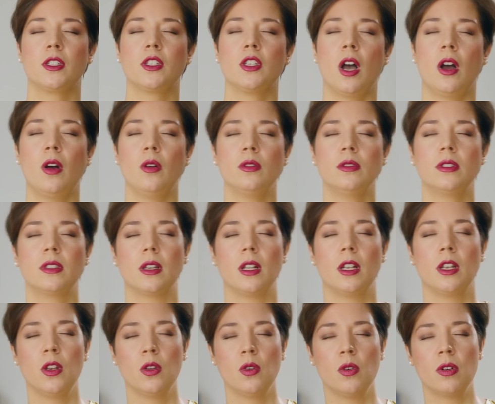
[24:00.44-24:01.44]
don't
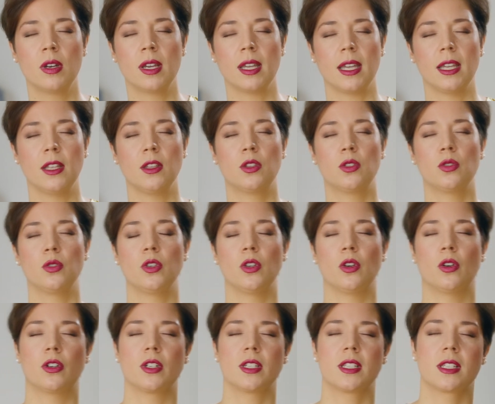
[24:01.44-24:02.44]
look into
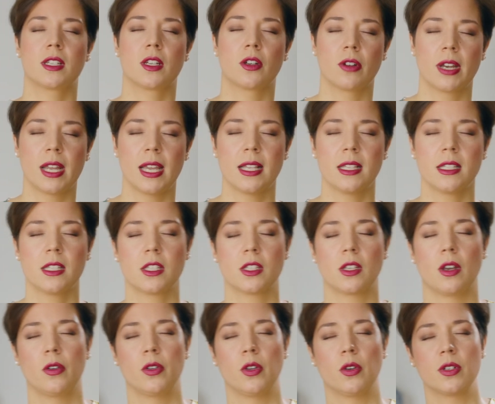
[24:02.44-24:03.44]
your screens,
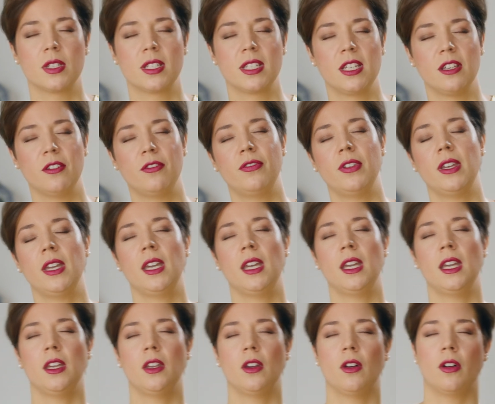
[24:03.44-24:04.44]
so your
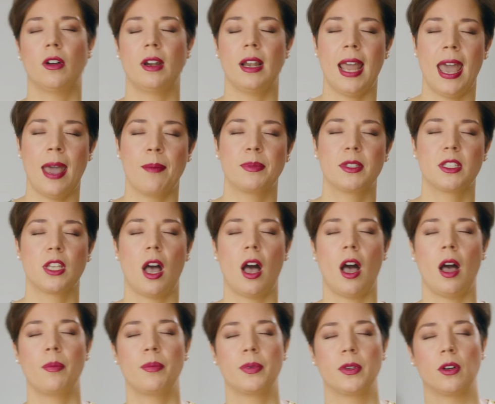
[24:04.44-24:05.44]
TV, your
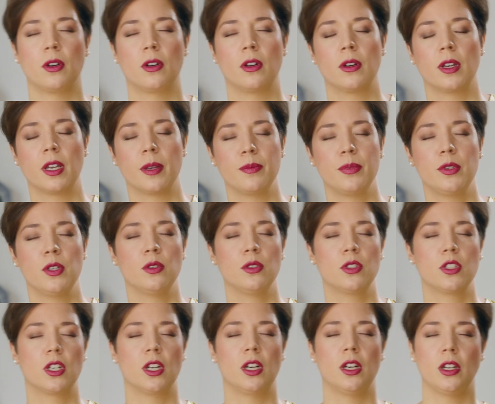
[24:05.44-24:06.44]
laptop, your
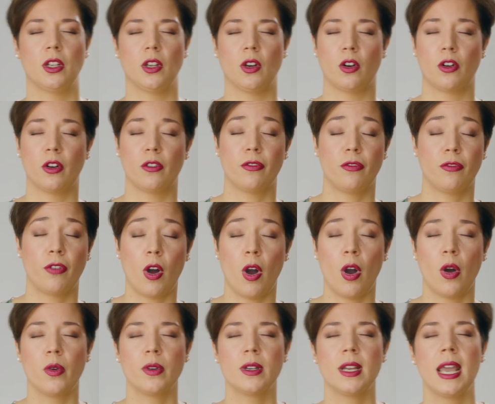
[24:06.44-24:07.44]
computer, your
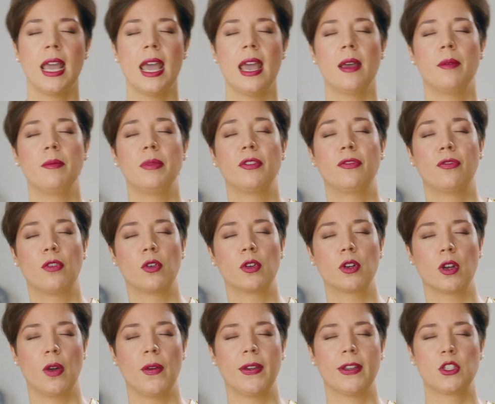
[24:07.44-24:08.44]
phone, before
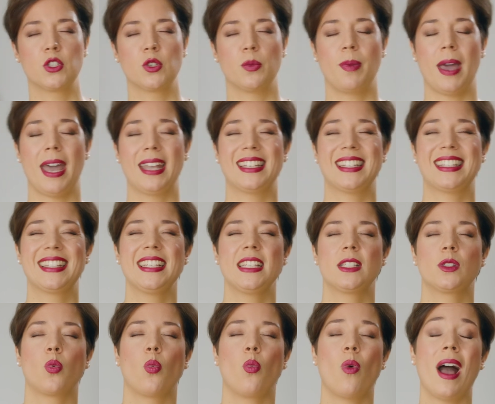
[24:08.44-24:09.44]
going to bed, at
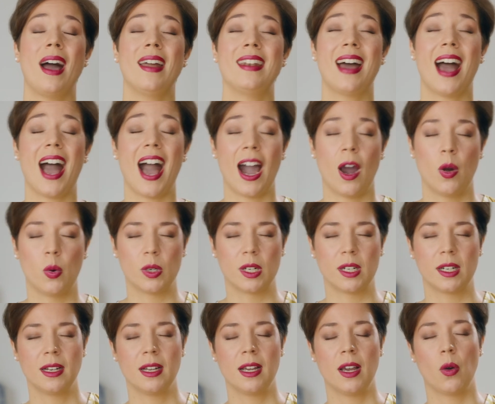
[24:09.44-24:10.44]
least 1
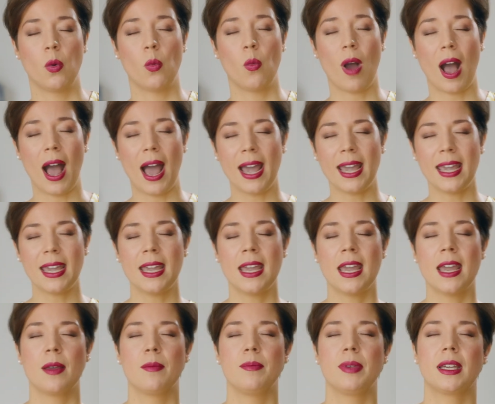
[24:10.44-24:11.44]
hour. Why?
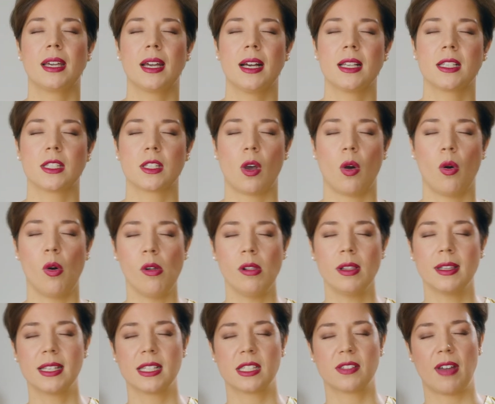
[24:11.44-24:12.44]
Because
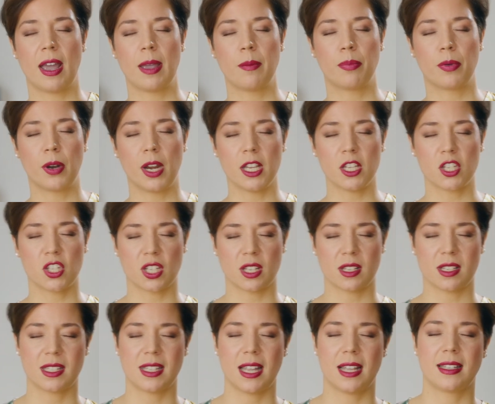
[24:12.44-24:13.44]
all these
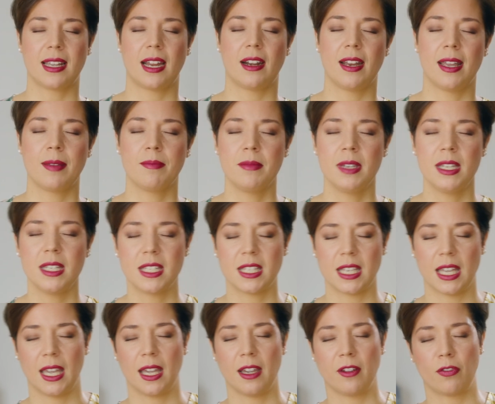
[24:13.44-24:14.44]
vibrations that are
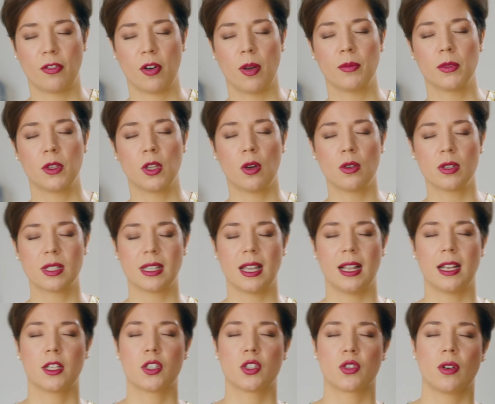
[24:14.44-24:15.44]
emitting from those
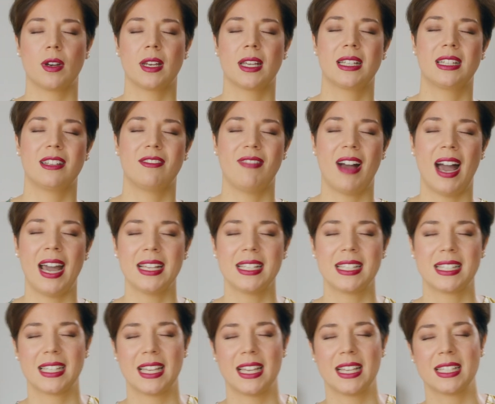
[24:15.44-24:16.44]
electronic
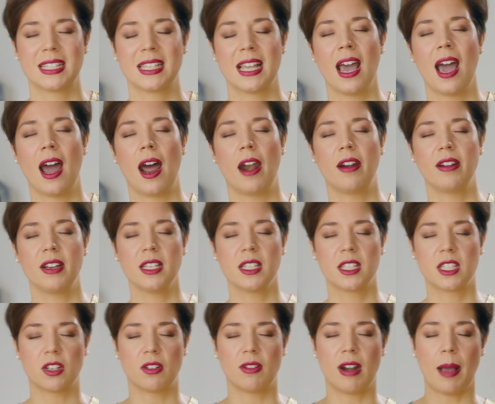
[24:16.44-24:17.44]
devices are
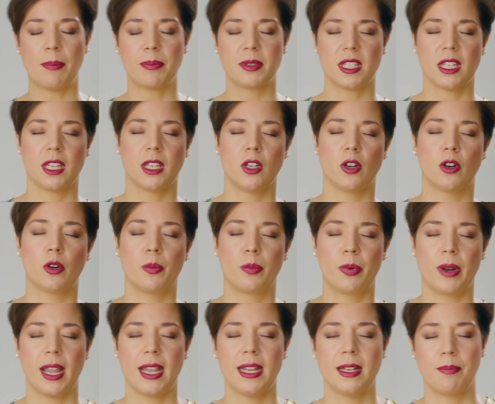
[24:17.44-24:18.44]
interrupting your
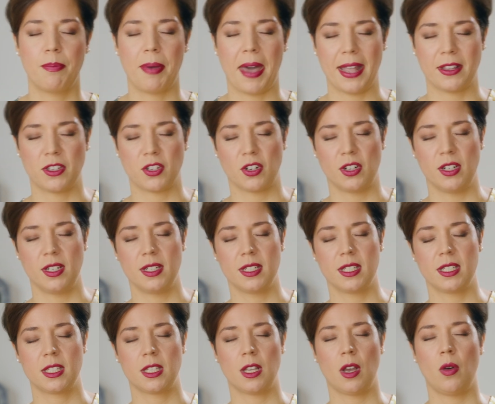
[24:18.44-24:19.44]
brain patterns.
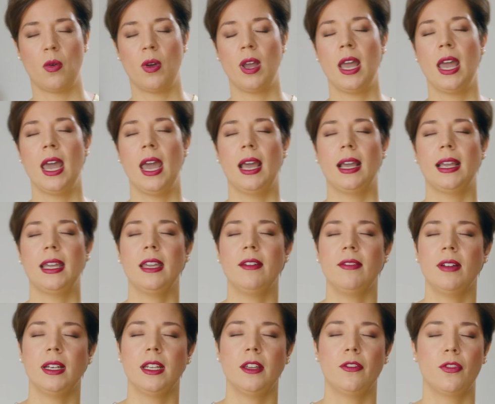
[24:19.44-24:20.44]
So
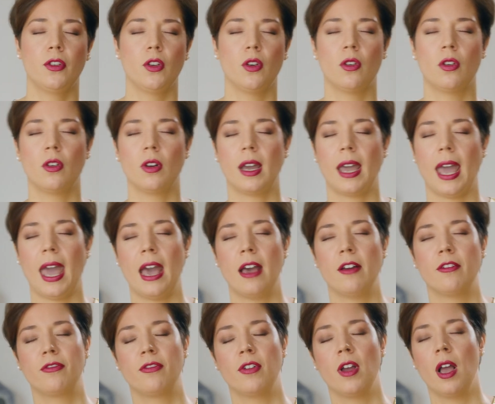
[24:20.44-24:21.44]
even if you
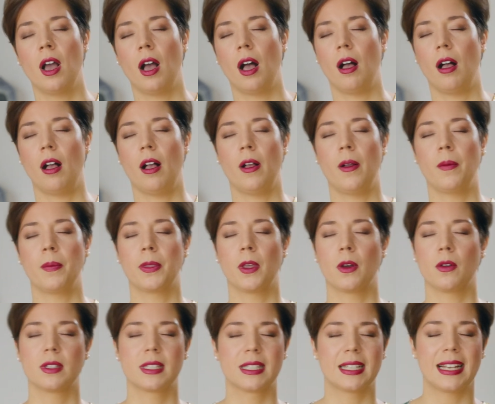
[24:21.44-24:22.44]
have
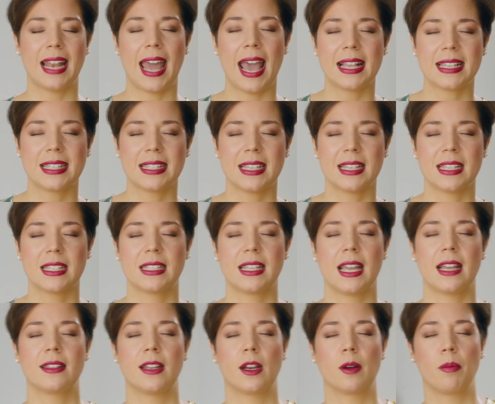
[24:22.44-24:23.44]
those glasses
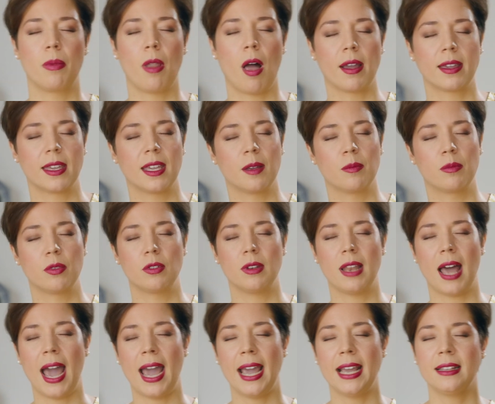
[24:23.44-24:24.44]
that are blocking blue
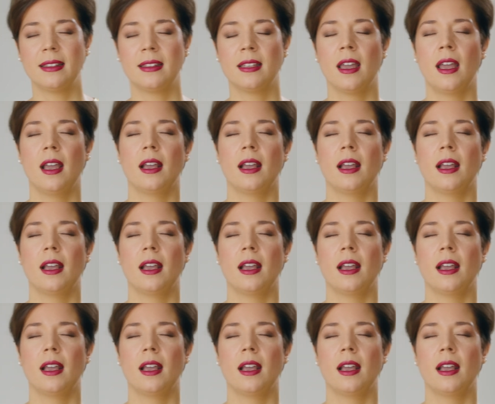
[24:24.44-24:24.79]
light,